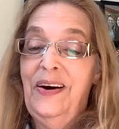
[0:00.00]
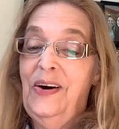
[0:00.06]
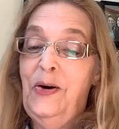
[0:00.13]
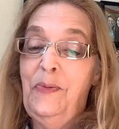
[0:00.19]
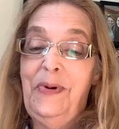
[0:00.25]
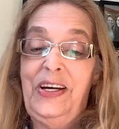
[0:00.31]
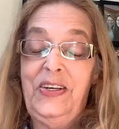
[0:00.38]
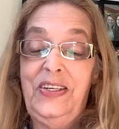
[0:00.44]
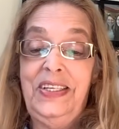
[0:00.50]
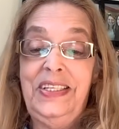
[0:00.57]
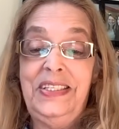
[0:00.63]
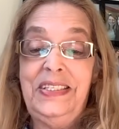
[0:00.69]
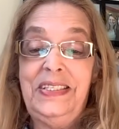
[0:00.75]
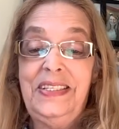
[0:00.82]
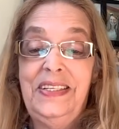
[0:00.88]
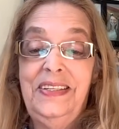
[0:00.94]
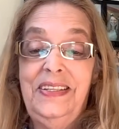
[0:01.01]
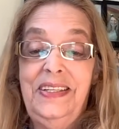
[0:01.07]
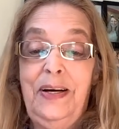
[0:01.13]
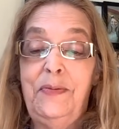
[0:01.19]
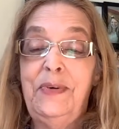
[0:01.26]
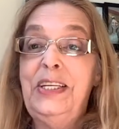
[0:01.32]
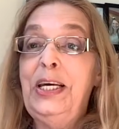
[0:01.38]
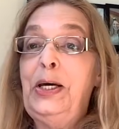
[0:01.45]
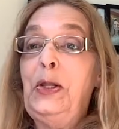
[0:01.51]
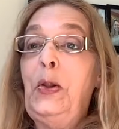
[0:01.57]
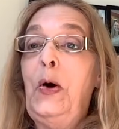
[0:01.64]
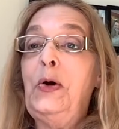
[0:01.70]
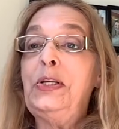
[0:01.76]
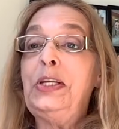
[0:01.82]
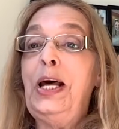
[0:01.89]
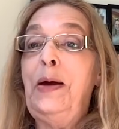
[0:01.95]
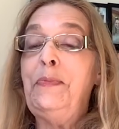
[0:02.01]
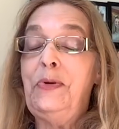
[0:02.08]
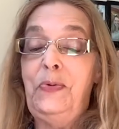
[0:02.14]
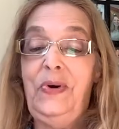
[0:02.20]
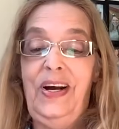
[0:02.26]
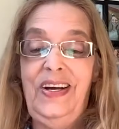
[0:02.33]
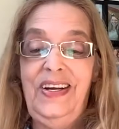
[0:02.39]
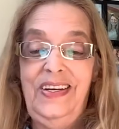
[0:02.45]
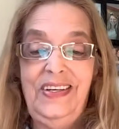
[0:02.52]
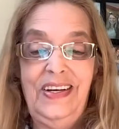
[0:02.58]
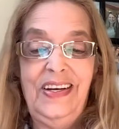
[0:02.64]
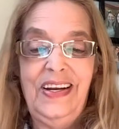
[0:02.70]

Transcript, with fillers: oh my goodness that would take a long time to write,